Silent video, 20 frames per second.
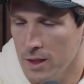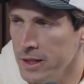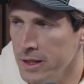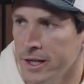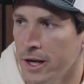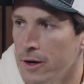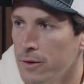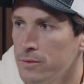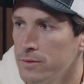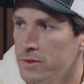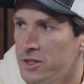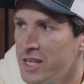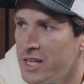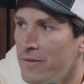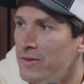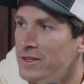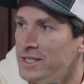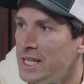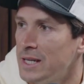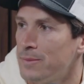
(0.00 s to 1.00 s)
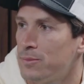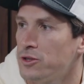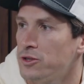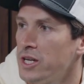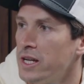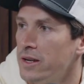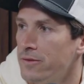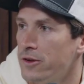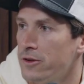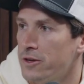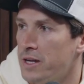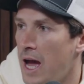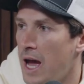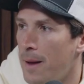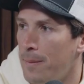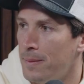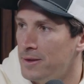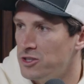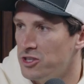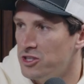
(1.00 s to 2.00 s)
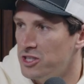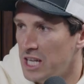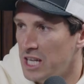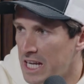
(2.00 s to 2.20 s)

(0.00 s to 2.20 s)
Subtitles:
17% of your cap is just